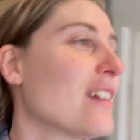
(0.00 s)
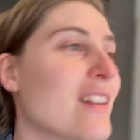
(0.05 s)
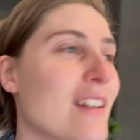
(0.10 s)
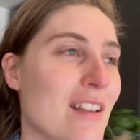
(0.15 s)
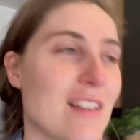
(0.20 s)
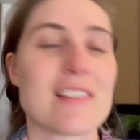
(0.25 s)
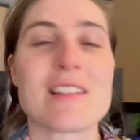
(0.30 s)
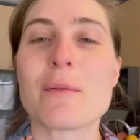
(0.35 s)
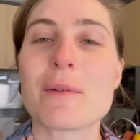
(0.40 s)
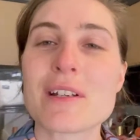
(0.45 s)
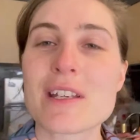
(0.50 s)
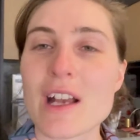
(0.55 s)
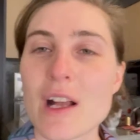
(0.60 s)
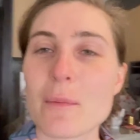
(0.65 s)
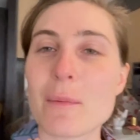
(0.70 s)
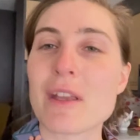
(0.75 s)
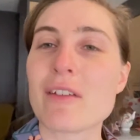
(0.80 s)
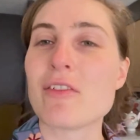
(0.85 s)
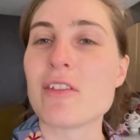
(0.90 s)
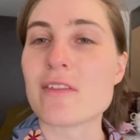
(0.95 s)
Someone tell
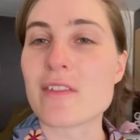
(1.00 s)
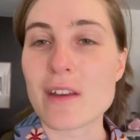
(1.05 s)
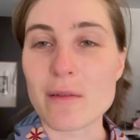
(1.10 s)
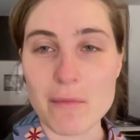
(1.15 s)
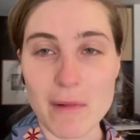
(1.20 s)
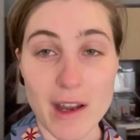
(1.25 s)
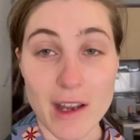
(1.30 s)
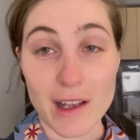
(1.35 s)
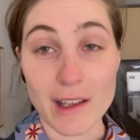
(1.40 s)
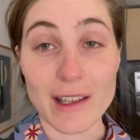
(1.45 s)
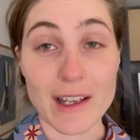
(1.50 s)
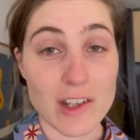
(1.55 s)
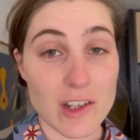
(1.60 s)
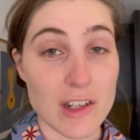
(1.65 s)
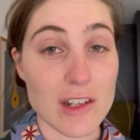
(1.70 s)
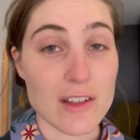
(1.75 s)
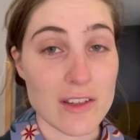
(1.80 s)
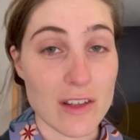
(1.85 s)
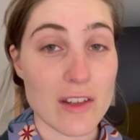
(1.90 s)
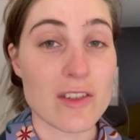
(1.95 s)
me if you think my collection
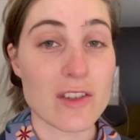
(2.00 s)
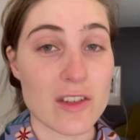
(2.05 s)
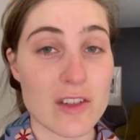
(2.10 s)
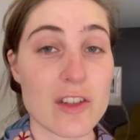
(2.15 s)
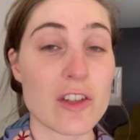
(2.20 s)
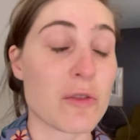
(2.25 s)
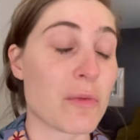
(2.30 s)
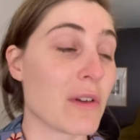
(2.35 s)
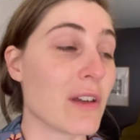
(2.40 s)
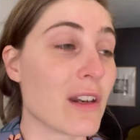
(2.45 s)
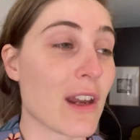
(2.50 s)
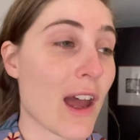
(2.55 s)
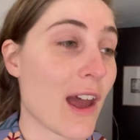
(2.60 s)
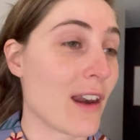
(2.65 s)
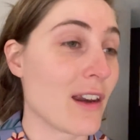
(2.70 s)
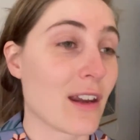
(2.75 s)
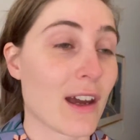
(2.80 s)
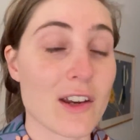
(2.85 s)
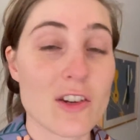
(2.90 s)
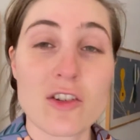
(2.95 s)
is stupid
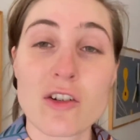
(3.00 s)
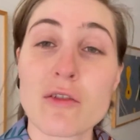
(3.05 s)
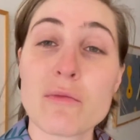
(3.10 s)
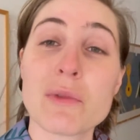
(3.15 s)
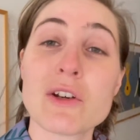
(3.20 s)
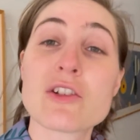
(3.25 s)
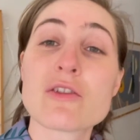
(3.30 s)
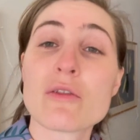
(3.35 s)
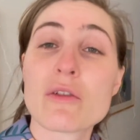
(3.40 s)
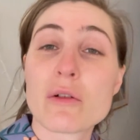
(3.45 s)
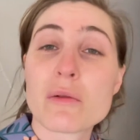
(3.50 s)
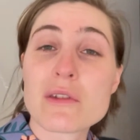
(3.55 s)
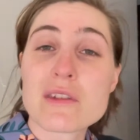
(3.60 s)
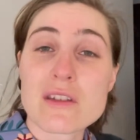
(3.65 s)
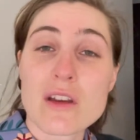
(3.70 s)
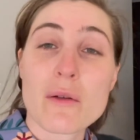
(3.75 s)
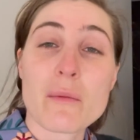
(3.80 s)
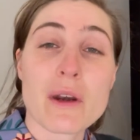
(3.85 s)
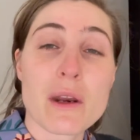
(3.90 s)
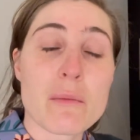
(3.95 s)
and I shouldn't be touring with
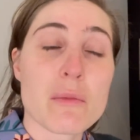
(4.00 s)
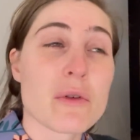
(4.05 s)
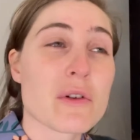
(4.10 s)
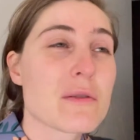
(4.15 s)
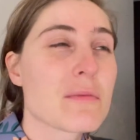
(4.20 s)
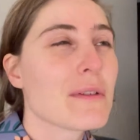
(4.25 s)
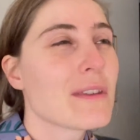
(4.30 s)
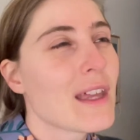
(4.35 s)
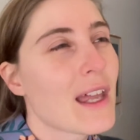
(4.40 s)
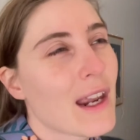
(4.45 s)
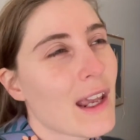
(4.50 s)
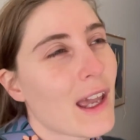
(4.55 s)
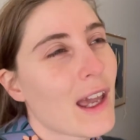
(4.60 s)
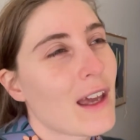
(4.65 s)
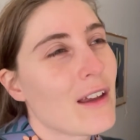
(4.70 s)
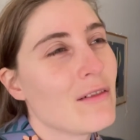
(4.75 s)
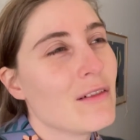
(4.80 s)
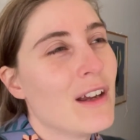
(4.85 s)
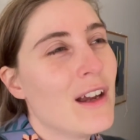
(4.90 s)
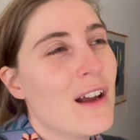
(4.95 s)
so many books. But then
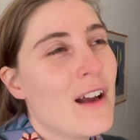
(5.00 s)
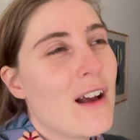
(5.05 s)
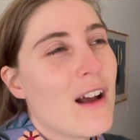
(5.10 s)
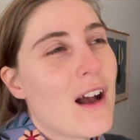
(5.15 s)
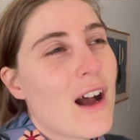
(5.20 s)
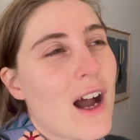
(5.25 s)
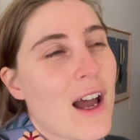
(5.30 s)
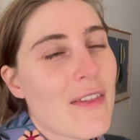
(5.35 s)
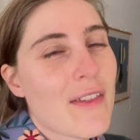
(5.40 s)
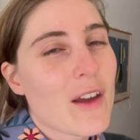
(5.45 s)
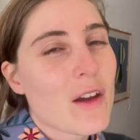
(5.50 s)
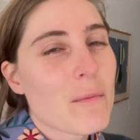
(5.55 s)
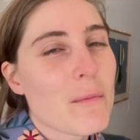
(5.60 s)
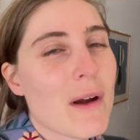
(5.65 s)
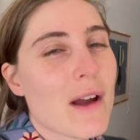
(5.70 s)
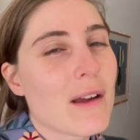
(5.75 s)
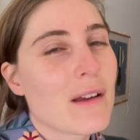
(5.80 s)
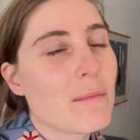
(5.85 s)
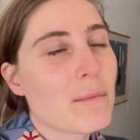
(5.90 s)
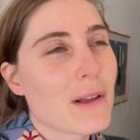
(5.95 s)
again, I think
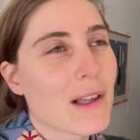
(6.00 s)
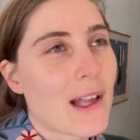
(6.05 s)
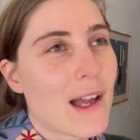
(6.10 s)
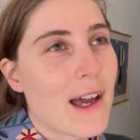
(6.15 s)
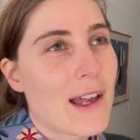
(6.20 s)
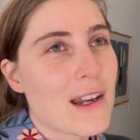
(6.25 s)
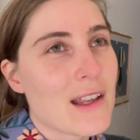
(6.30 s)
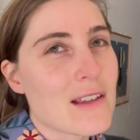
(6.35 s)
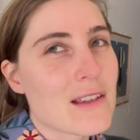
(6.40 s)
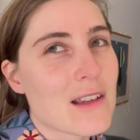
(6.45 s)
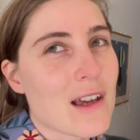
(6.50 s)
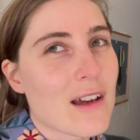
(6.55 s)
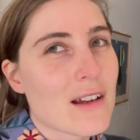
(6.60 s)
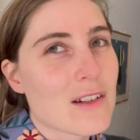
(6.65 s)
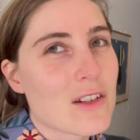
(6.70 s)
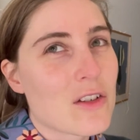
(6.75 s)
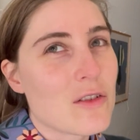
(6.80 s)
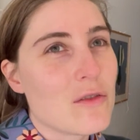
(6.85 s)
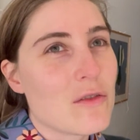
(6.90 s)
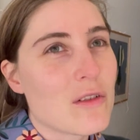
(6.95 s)
my plan is
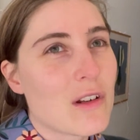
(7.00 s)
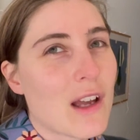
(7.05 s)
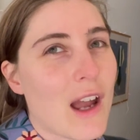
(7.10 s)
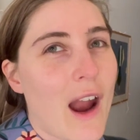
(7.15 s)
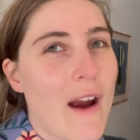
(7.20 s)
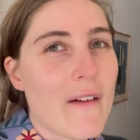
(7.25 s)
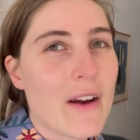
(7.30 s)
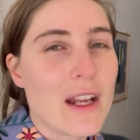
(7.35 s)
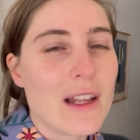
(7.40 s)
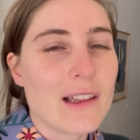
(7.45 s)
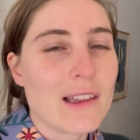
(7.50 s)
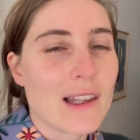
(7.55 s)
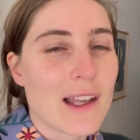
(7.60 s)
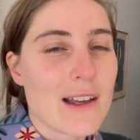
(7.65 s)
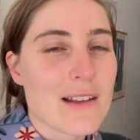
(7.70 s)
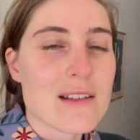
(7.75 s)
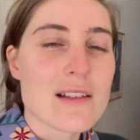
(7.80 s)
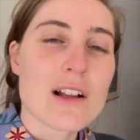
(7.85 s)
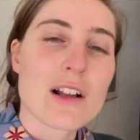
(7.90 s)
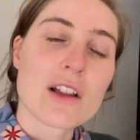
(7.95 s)
to carry
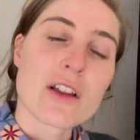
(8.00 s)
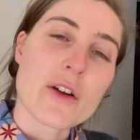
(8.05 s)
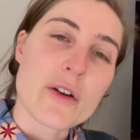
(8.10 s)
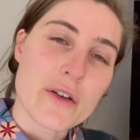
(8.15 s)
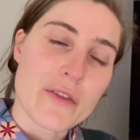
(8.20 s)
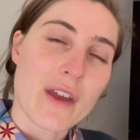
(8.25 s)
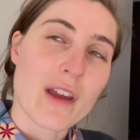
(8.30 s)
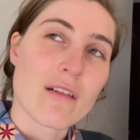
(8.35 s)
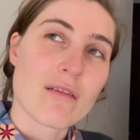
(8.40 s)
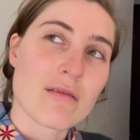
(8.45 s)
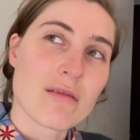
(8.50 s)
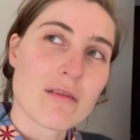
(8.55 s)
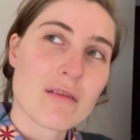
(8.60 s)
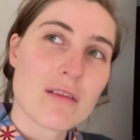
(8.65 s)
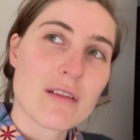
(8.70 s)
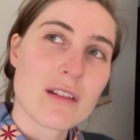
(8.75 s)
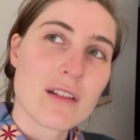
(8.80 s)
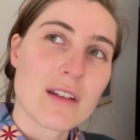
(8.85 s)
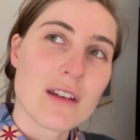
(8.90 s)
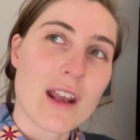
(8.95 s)
less clothing
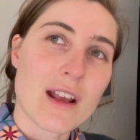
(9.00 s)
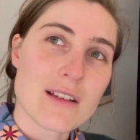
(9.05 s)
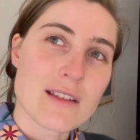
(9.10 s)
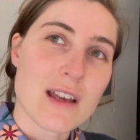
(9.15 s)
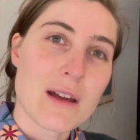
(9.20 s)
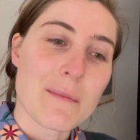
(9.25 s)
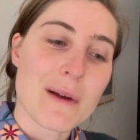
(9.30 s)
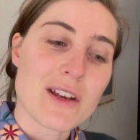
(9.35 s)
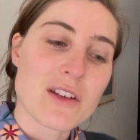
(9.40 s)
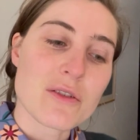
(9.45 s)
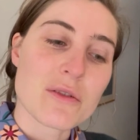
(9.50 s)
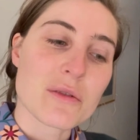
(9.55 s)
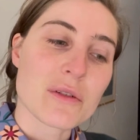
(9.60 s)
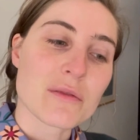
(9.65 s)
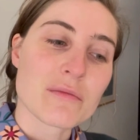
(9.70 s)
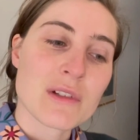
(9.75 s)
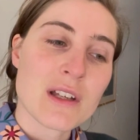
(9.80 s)
next time I tour.